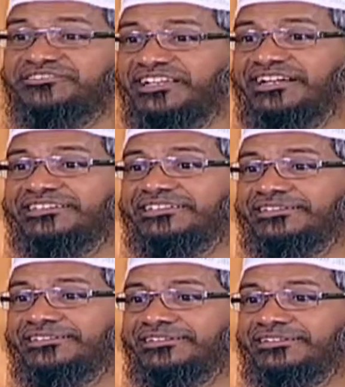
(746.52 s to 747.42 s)
Sahih
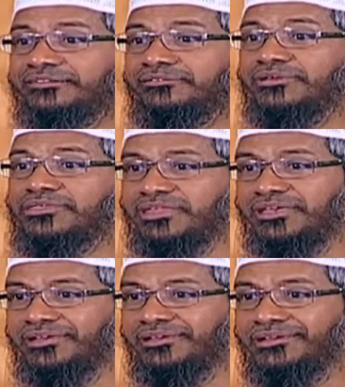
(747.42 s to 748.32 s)
hadith which
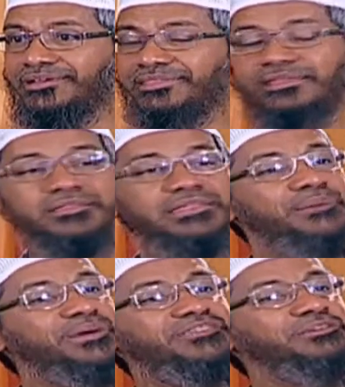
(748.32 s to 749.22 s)
say that the
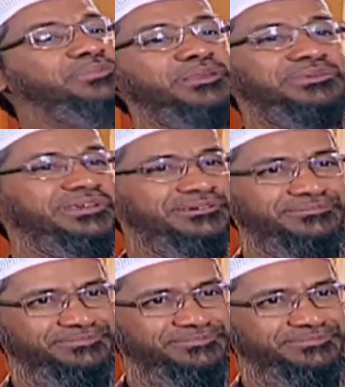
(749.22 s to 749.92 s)
Sahaba trimmed the beard.